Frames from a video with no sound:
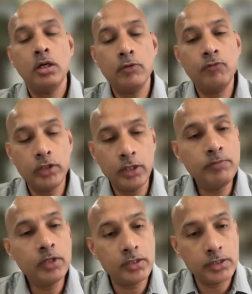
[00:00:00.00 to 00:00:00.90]
for them
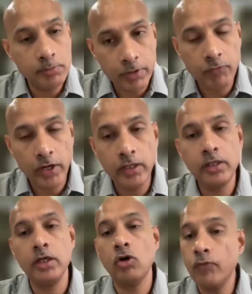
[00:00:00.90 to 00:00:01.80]
and simplify it
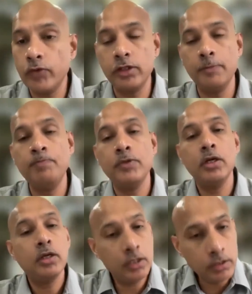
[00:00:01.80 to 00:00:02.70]
and offer them
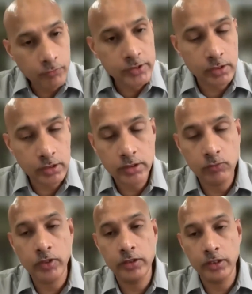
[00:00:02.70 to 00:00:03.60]
in the vicinity
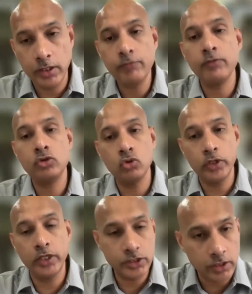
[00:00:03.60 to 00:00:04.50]
where they live through an
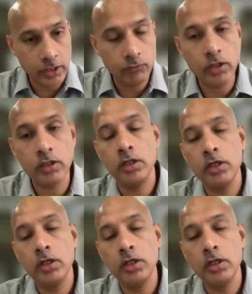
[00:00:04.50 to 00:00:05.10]
agent network